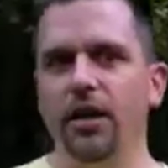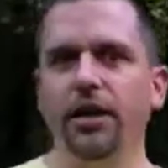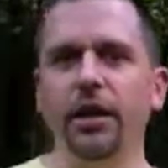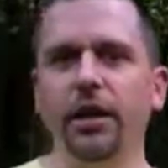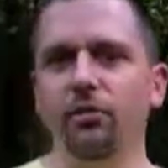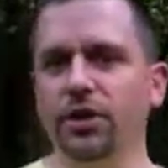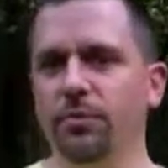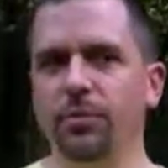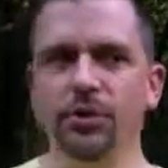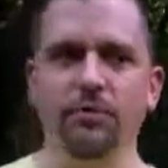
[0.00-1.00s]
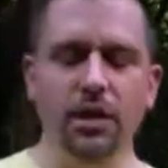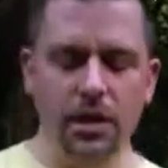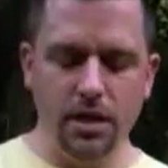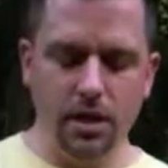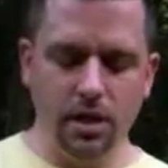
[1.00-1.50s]
You know, we're supposed to be
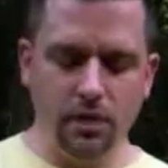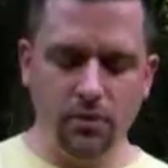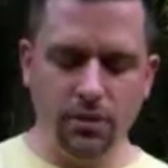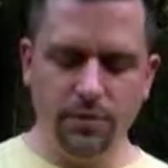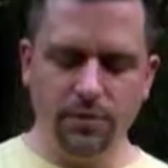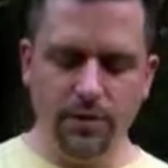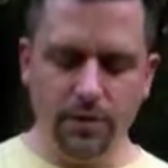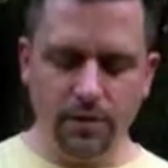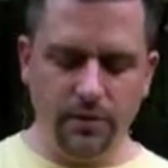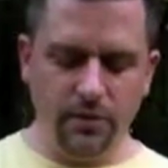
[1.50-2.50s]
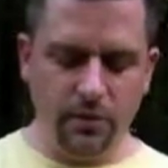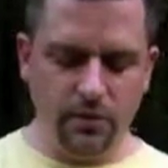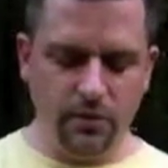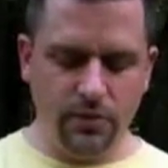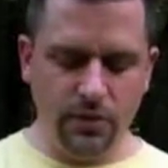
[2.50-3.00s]
here and we're supposed to be able to interview
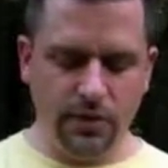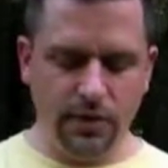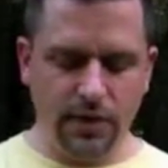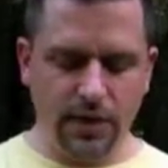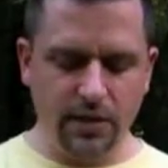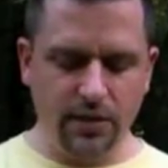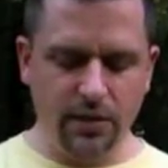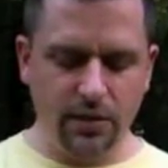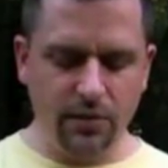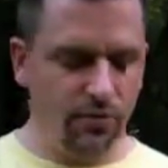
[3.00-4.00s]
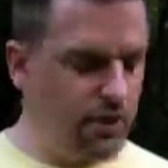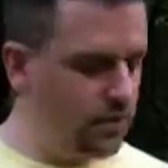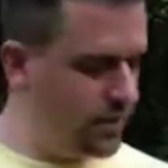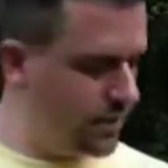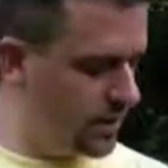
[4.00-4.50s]
students and this guy is totally screwing
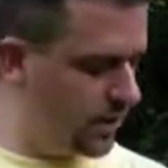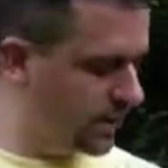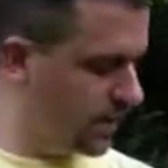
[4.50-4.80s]
with it and